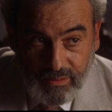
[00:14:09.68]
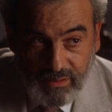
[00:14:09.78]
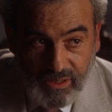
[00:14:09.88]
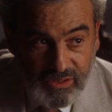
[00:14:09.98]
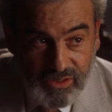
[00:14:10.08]
to
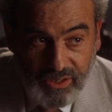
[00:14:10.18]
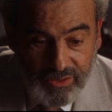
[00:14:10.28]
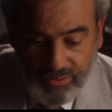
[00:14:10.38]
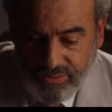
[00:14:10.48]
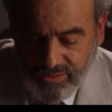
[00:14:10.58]

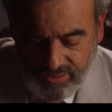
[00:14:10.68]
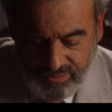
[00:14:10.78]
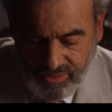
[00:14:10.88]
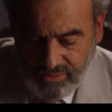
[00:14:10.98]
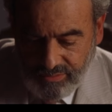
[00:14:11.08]
African
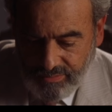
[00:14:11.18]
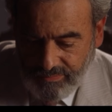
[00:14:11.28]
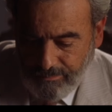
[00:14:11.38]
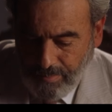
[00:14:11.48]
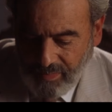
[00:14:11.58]
conflict
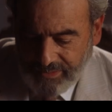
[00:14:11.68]
diamonds.